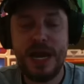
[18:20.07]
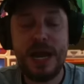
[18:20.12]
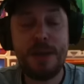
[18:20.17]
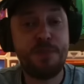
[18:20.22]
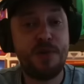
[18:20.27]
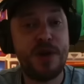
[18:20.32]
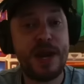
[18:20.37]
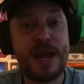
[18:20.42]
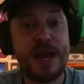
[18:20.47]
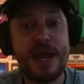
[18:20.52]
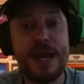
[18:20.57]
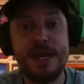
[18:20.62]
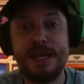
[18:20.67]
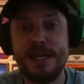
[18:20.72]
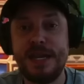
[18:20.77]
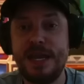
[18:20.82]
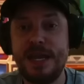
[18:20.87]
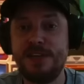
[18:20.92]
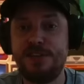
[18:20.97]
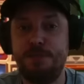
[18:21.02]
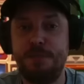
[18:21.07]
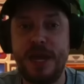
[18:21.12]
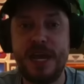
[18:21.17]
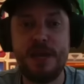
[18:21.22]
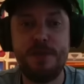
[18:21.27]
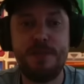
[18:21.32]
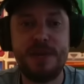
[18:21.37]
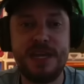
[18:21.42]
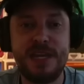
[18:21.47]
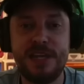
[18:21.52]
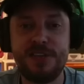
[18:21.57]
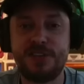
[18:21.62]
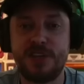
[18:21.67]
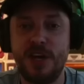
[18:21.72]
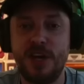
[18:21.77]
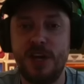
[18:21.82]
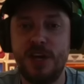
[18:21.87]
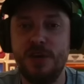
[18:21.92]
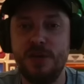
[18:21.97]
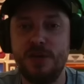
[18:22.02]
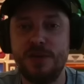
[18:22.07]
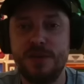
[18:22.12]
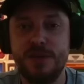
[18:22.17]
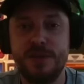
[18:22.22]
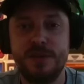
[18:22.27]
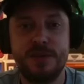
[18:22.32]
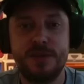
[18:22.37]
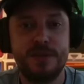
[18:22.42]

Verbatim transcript: Upgrade, yes baby, let's go.